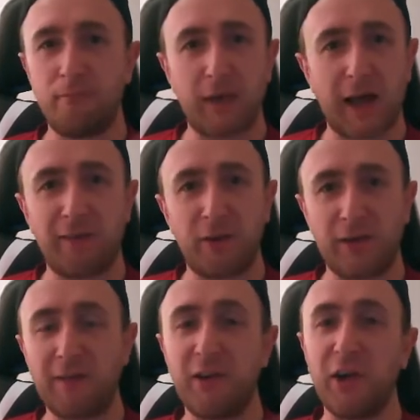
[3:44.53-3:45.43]
have
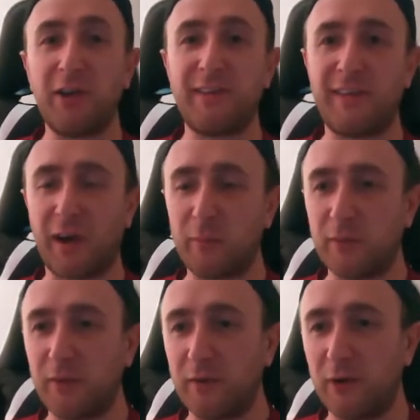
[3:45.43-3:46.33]
a nice time
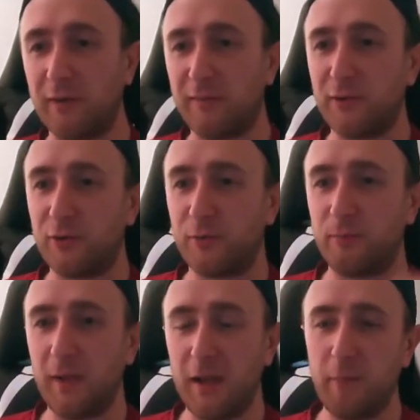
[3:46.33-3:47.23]
with it rather than just
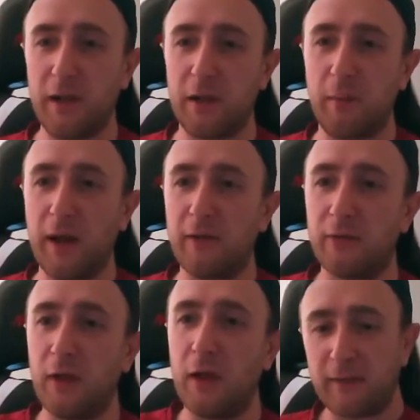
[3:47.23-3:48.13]
it being a
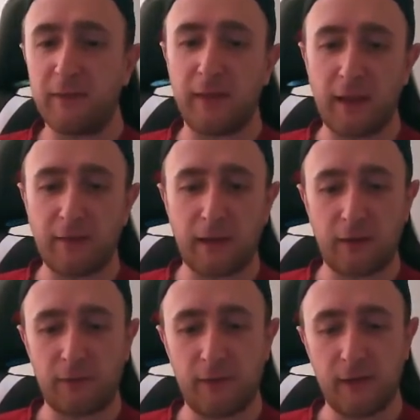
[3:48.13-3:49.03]
mess. Then
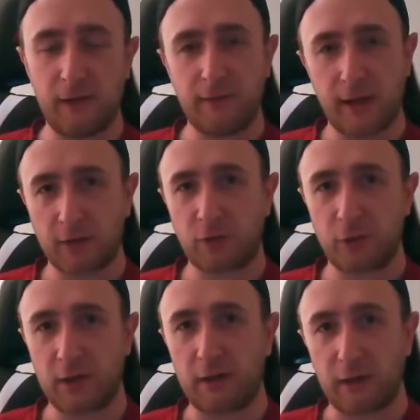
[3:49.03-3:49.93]
there's the
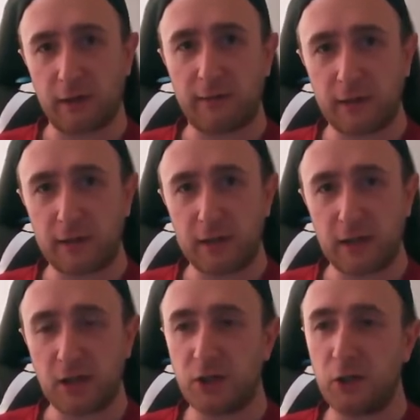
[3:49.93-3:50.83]
texturing and lighting
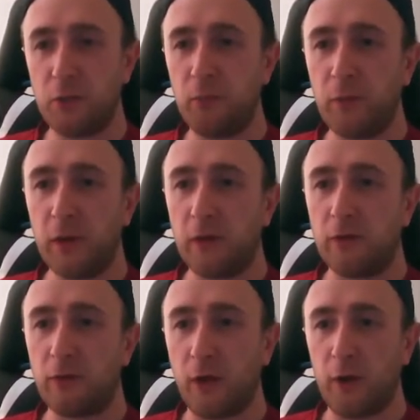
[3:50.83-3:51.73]
issue.
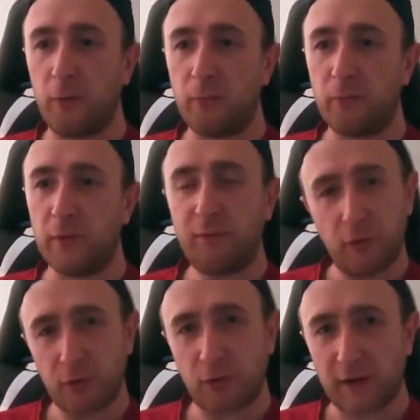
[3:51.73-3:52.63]
So if
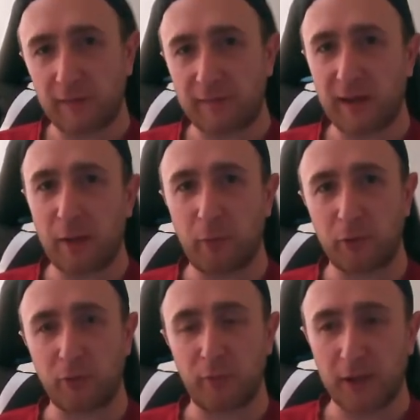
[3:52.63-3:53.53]
you just take the flat
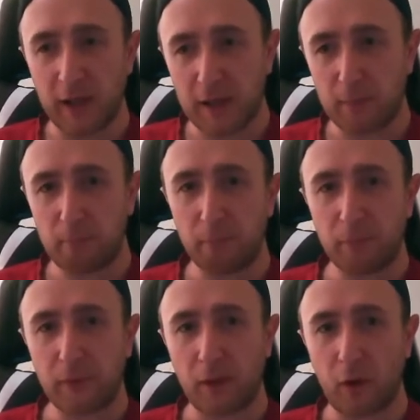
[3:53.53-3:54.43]
model from the game,
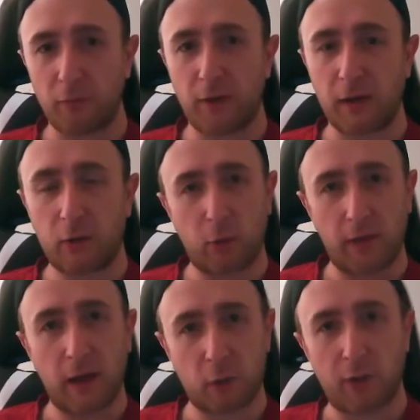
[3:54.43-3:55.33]
obviously
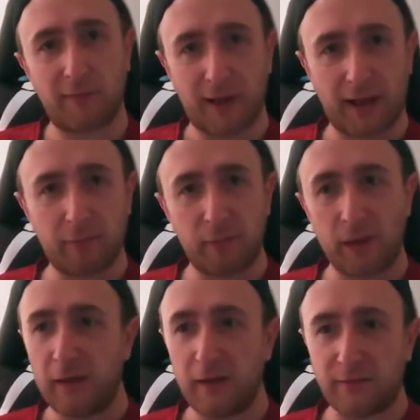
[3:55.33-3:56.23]
they're quite flat.
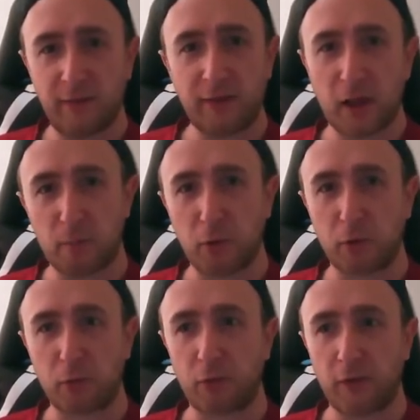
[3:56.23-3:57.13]
It's the same
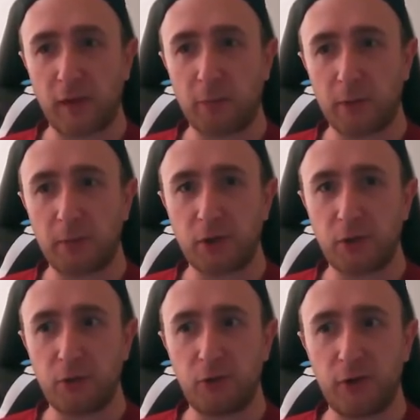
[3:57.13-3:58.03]
models that they pretty much
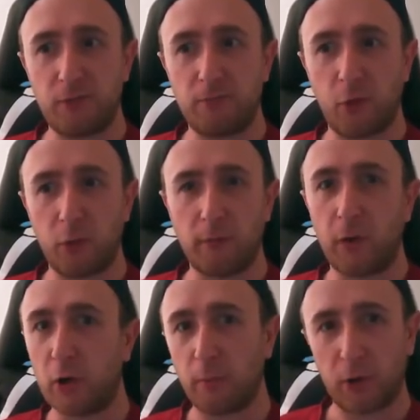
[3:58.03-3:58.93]
use in all of
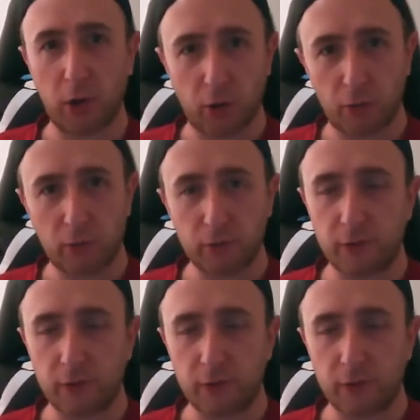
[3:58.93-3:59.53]
Pokemon Go, for